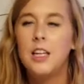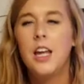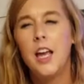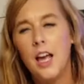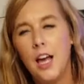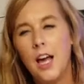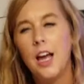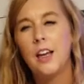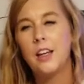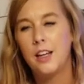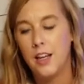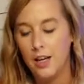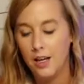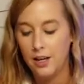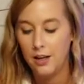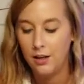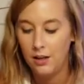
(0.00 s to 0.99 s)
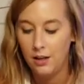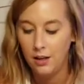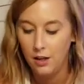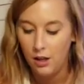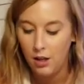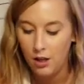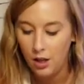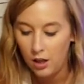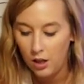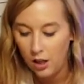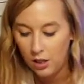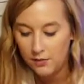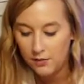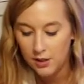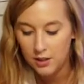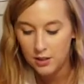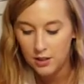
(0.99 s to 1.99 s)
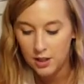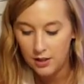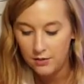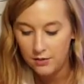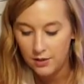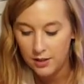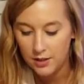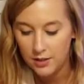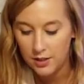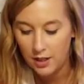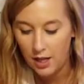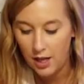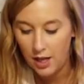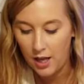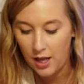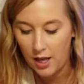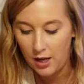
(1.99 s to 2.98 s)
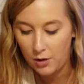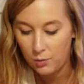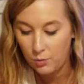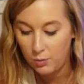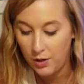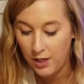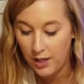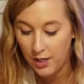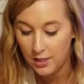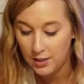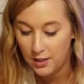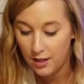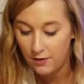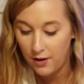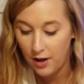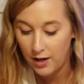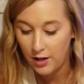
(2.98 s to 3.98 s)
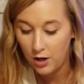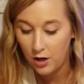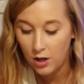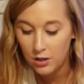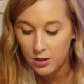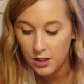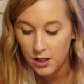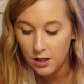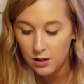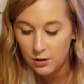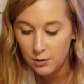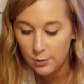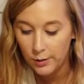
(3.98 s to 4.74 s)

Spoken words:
Yeah. A lot of our stuff is, like, we get stuff at yard sales.